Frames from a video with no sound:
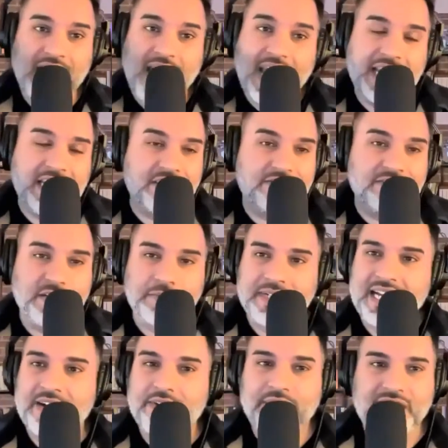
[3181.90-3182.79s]
candy
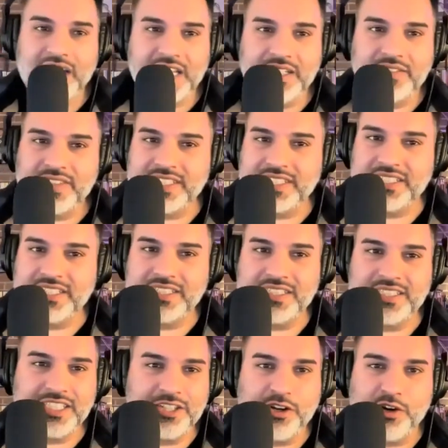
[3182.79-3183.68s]
flipping at raves
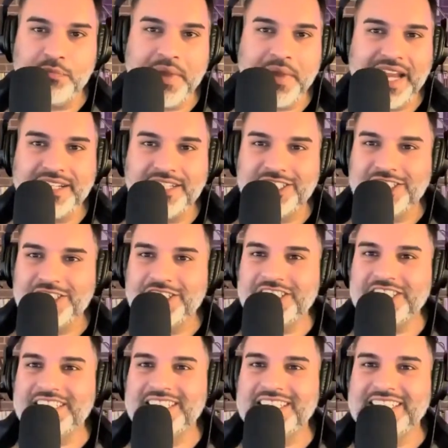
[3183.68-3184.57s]
and abandoned
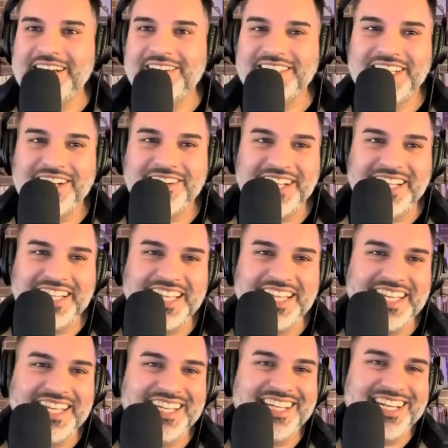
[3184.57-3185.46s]
churches in downtown
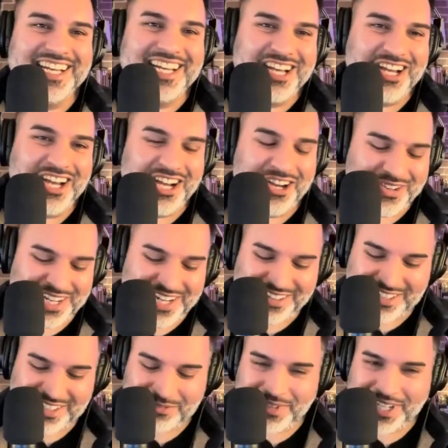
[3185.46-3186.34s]
LA when I
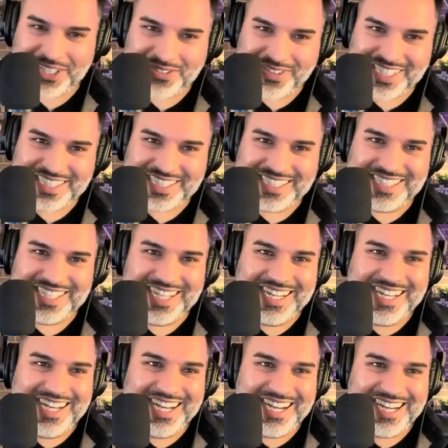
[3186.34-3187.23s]
was in my 20s,
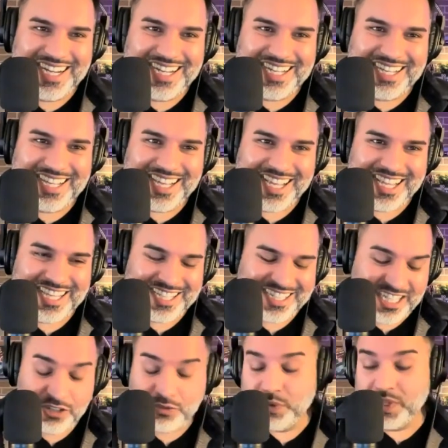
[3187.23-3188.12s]

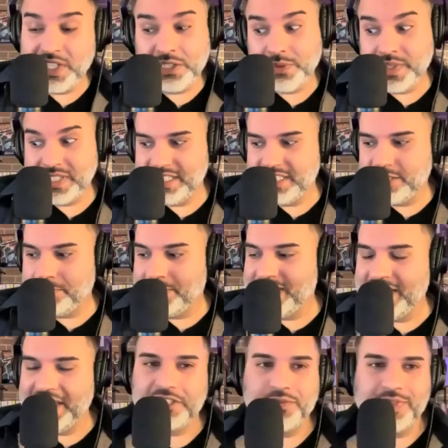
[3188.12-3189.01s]
and it really wasn't until my
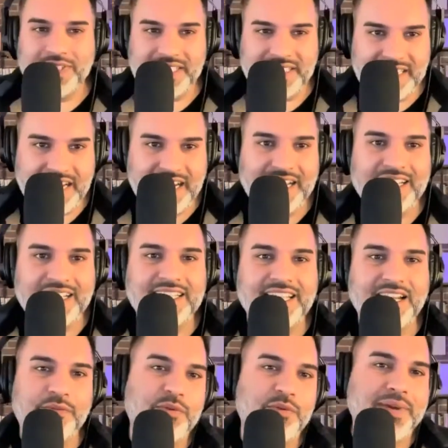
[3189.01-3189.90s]
late 20s that
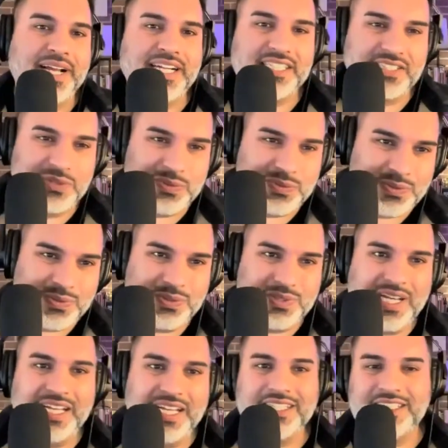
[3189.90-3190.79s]
I went back to
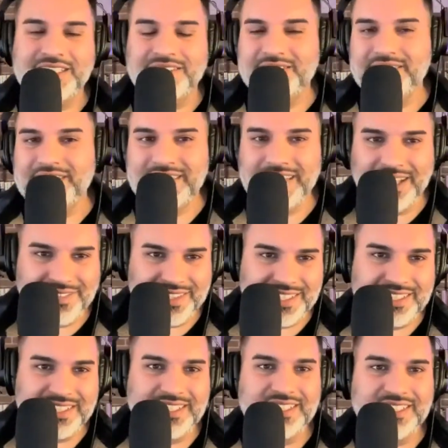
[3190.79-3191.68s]
school at UC
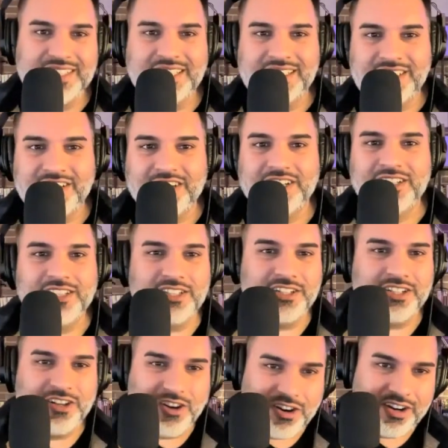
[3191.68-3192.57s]
Davis and started to
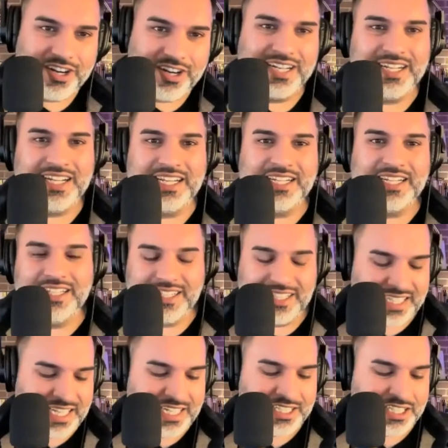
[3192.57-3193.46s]
learn R and
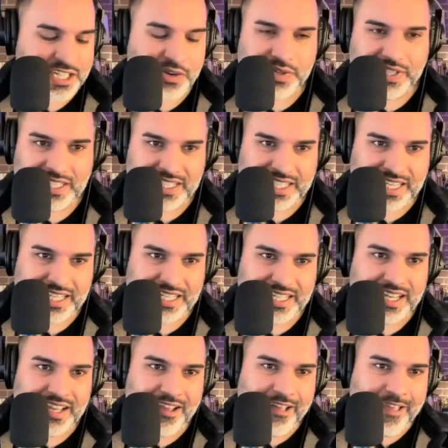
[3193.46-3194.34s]
get into coding
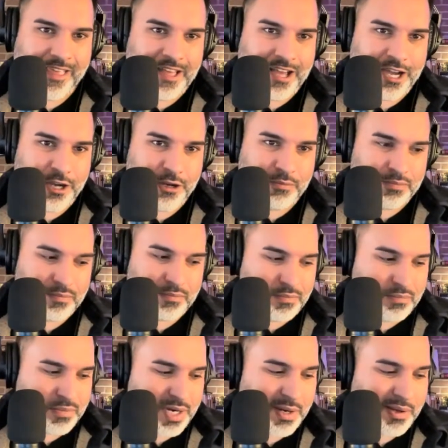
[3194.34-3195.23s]
again.
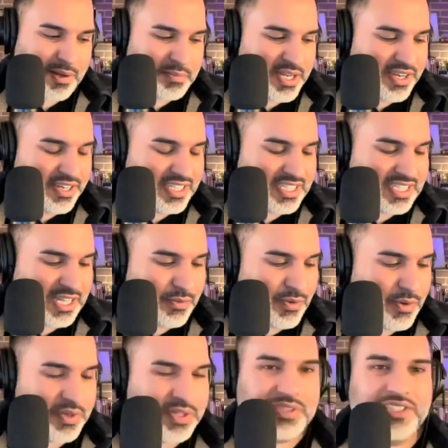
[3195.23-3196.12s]
But I'm curious, like,
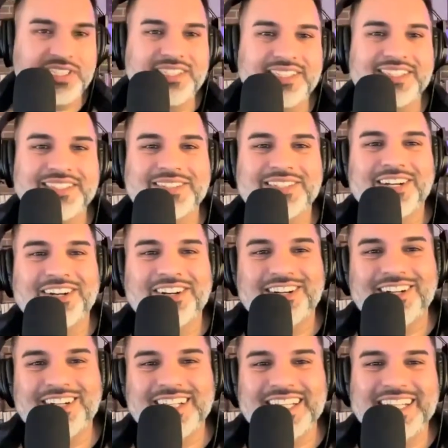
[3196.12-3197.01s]
what were those
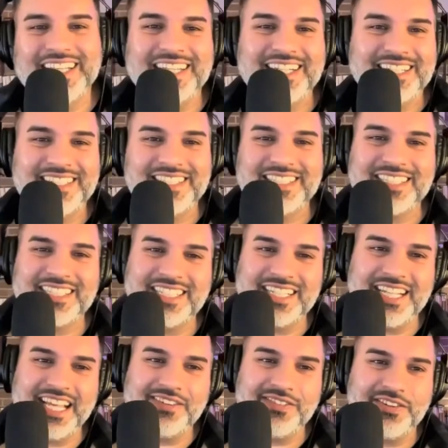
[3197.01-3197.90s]
early years
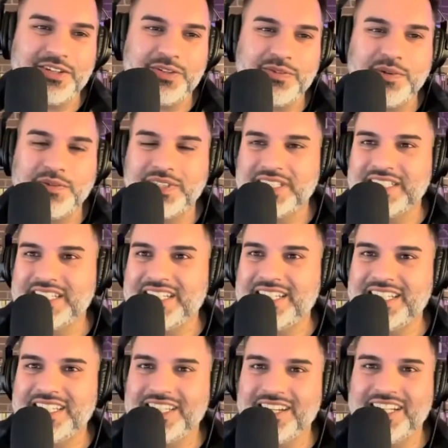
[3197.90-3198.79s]
like for you? What was
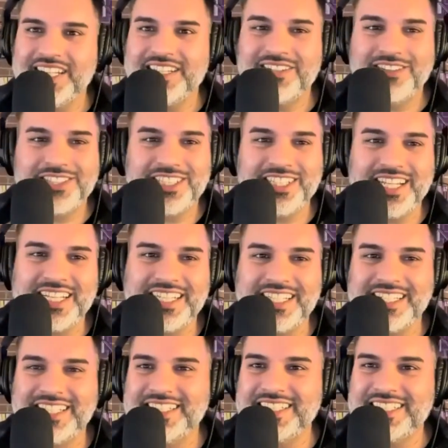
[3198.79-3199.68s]
Yannic Kilcher
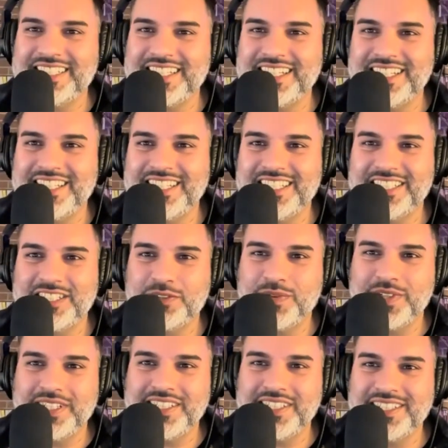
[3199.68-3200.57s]
like in his
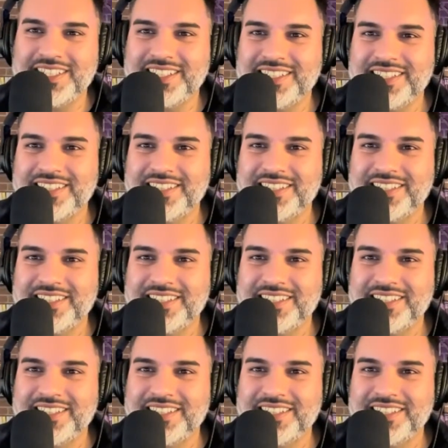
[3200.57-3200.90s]
20s?